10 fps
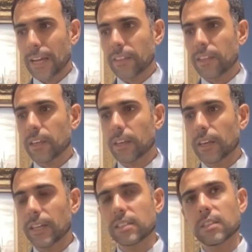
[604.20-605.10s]
I think
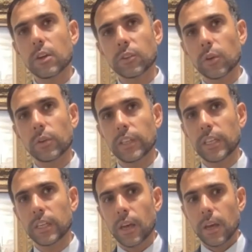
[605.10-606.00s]
it's not
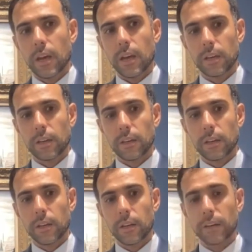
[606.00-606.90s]
only a
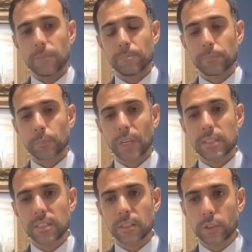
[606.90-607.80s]

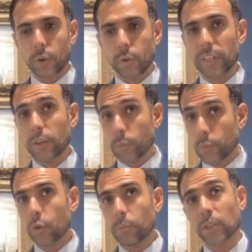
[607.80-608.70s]

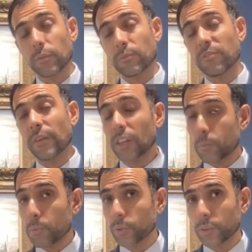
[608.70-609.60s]
role, but a very
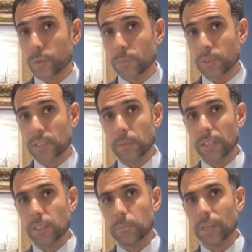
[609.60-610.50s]
important
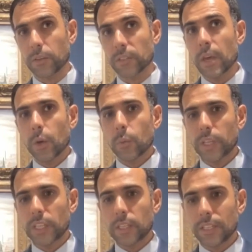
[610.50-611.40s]
responsibility, because
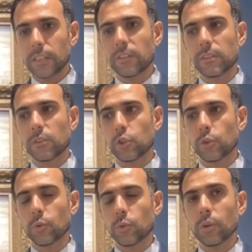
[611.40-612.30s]
we need
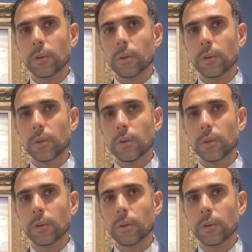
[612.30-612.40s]
to